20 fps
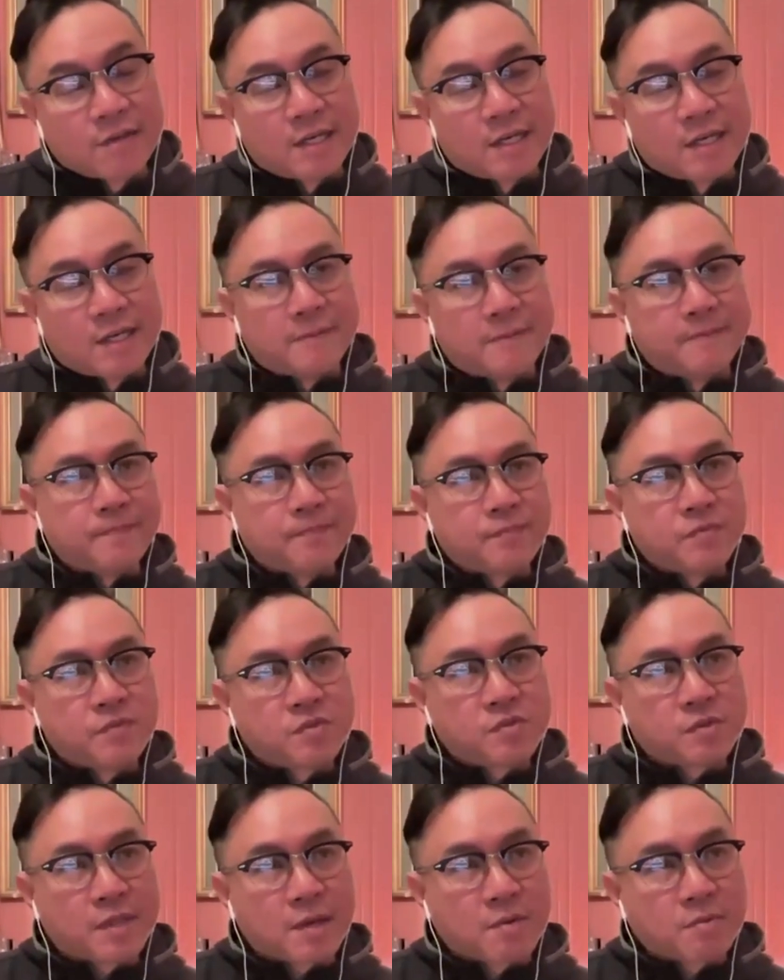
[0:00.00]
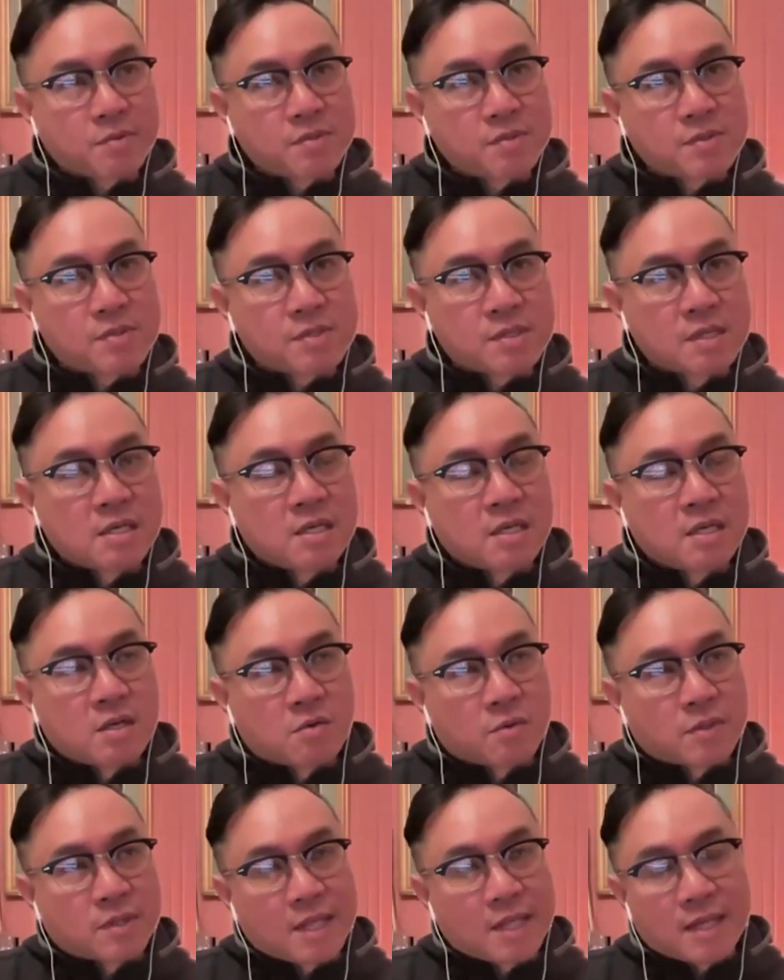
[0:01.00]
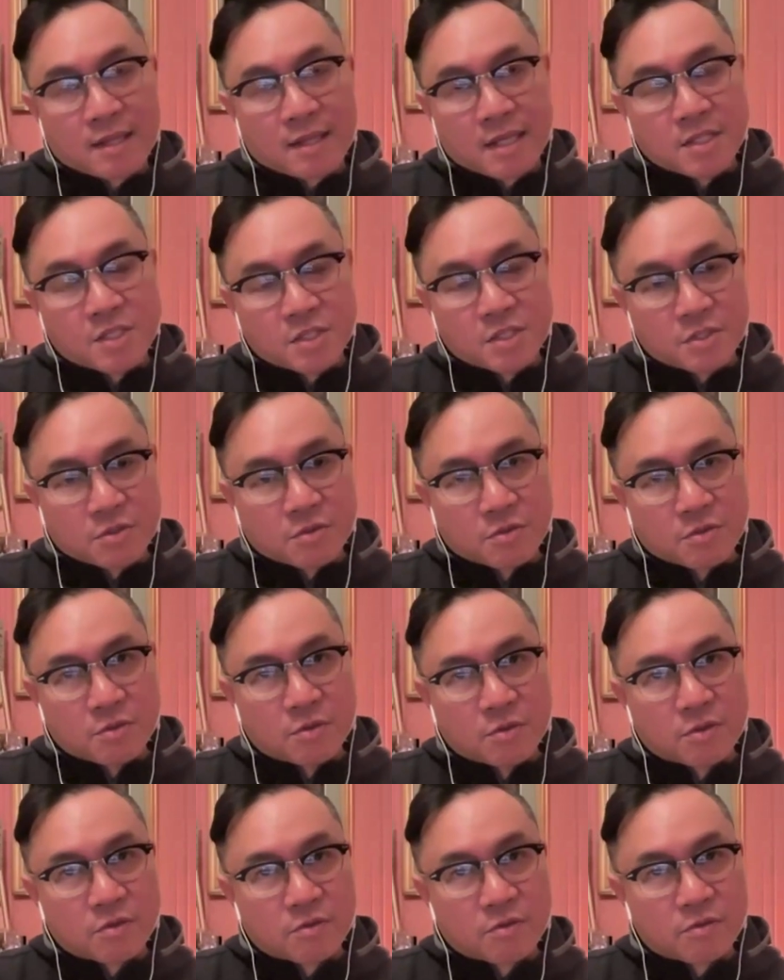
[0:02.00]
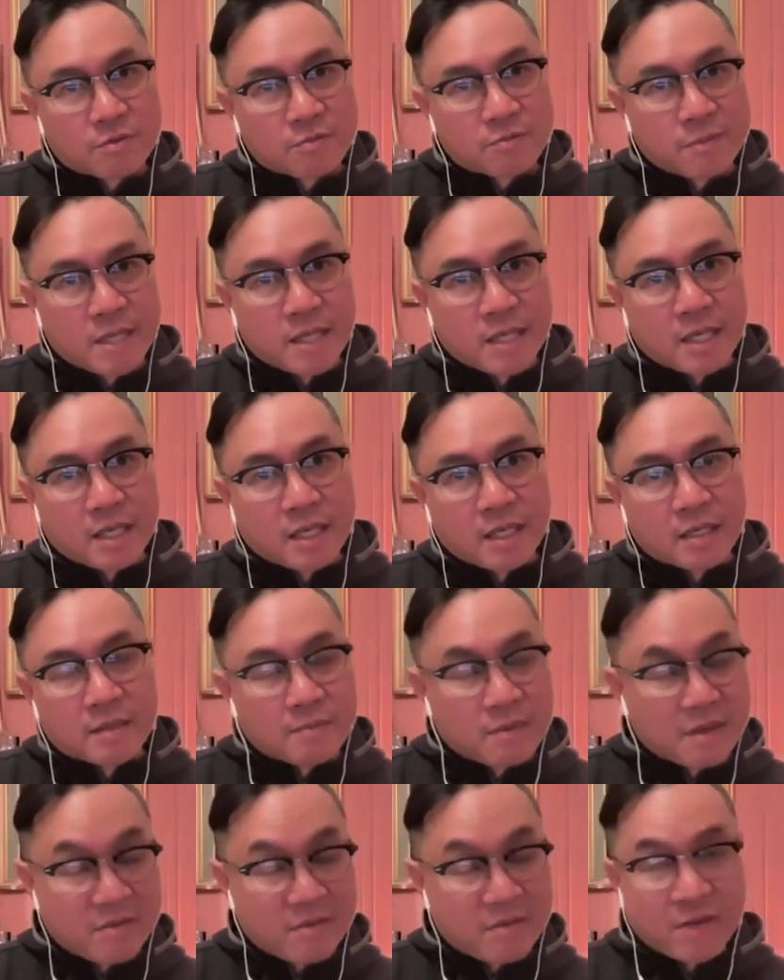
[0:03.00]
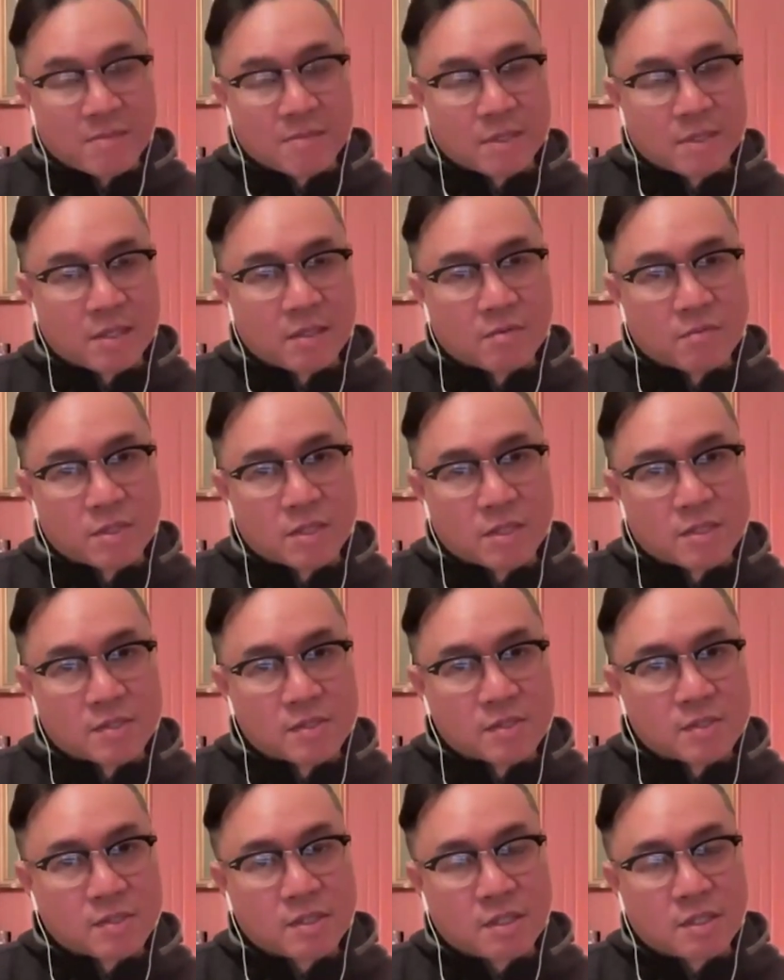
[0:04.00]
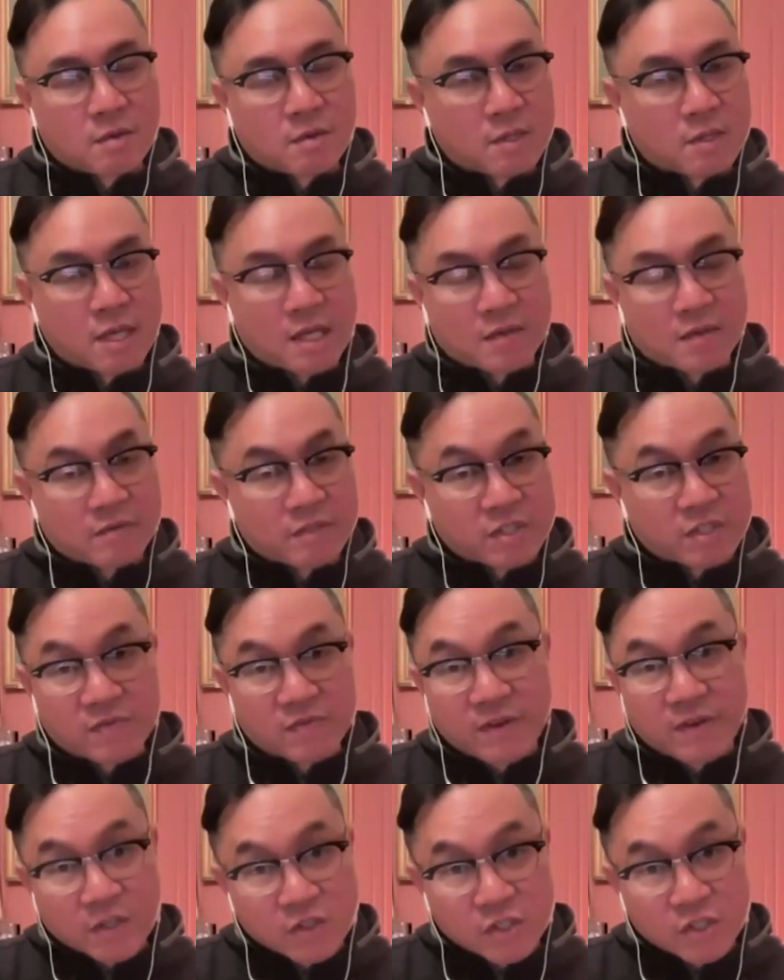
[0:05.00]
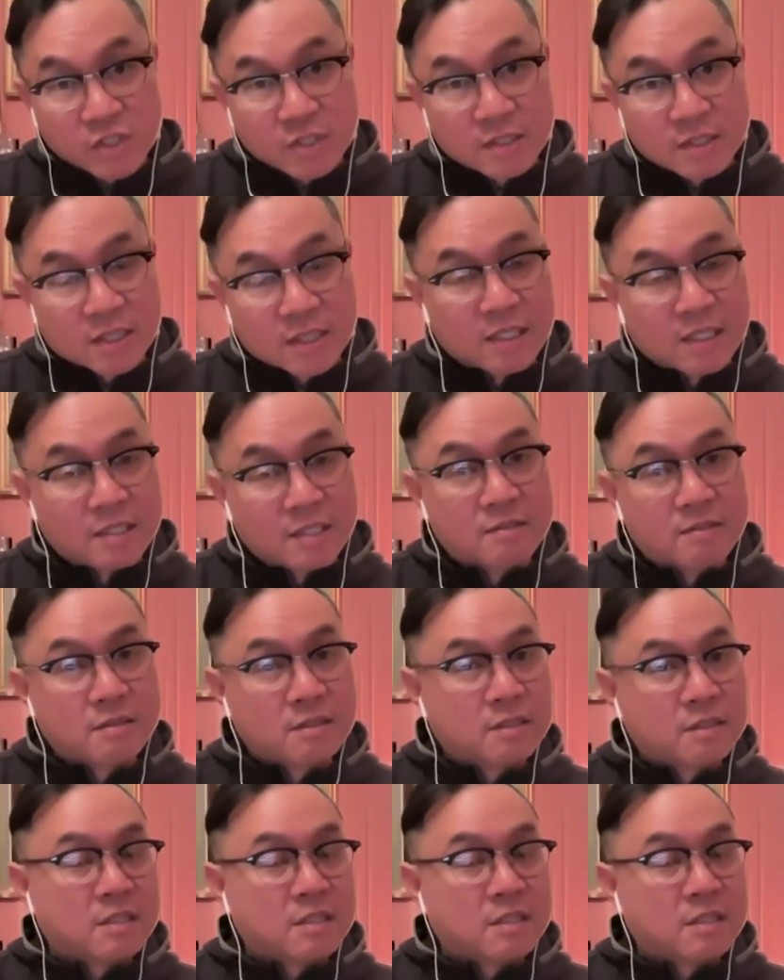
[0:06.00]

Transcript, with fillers: Um, so that was what that led to for me and my family was, you know, a lot of dysfunction and